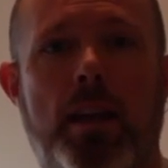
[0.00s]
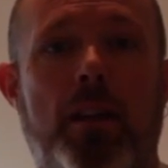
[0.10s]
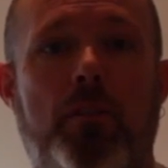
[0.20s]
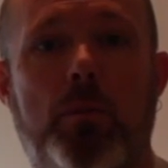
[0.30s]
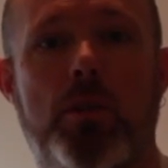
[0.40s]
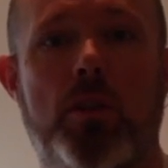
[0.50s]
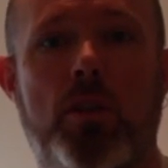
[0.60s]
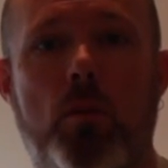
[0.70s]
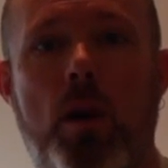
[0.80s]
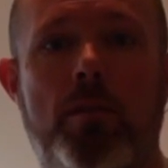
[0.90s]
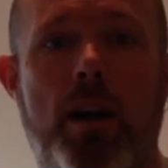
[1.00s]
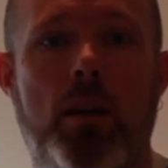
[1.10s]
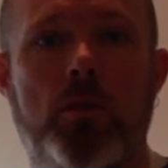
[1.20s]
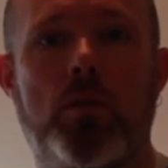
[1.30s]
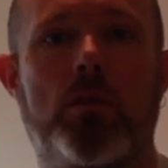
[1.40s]
If it was the other way
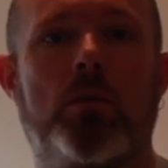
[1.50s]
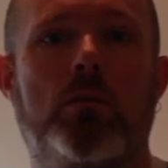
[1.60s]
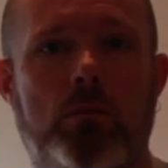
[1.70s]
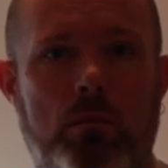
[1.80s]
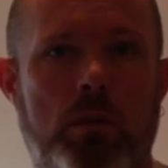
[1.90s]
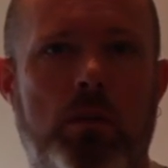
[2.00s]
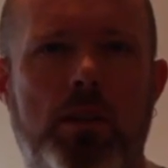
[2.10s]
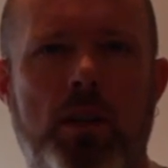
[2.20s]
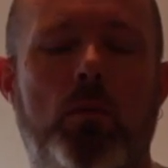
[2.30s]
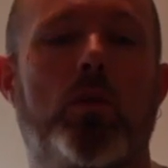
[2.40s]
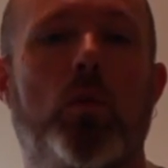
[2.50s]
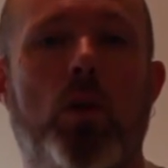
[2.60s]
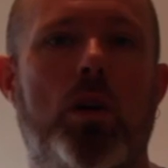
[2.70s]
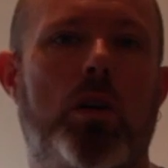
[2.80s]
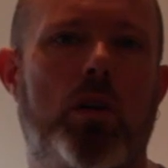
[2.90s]
around, it would
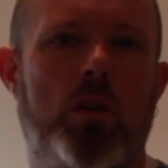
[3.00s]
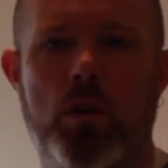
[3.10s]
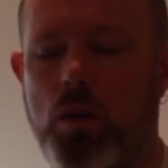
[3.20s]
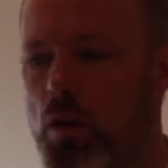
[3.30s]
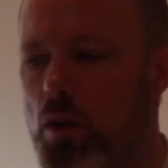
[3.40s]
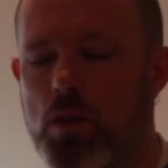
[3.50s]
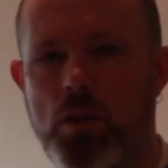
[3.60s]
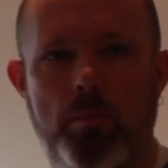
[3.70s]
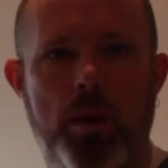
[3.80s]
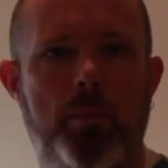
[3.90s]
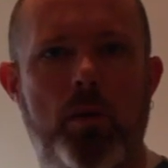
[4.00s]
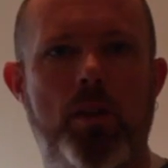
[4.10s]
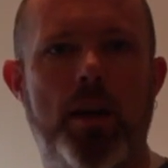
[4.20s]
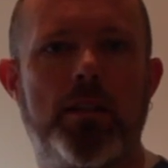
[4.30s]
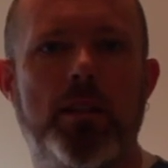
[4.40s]
work. Some people,
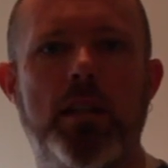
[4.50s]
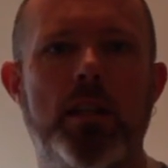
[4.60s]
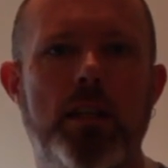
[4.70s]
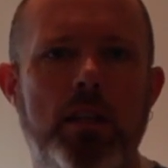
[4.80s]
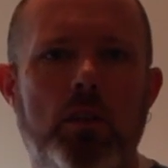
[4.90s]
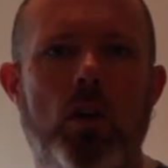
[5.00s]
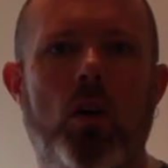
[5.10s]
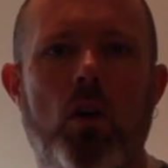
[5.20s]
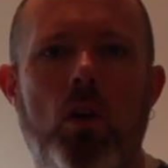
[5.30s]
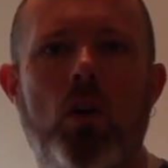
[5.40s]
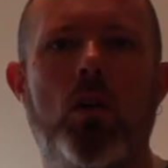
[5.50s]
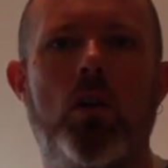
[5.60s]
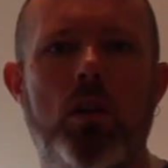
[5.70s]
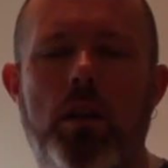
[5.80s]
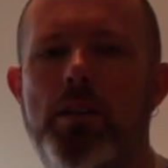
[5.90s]
they need
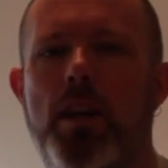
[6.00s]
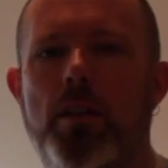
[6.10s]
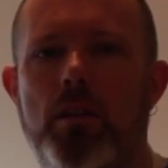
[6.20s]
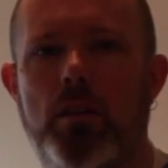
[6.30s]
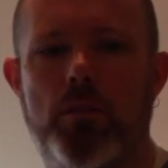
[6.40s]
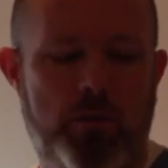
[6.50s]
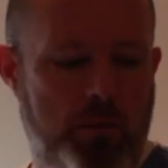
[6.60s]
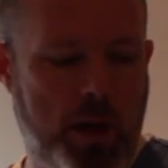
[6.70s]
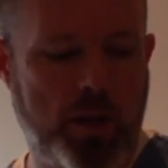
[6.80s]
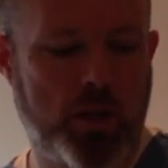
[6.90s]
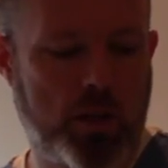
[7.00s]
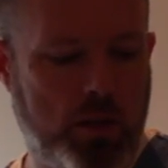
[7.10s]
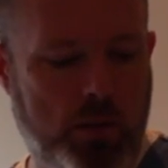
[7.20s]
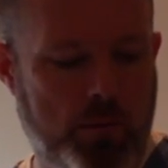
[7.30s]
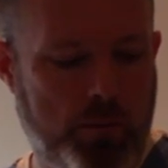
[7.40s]
all the technical
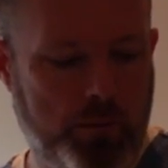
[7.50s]
information.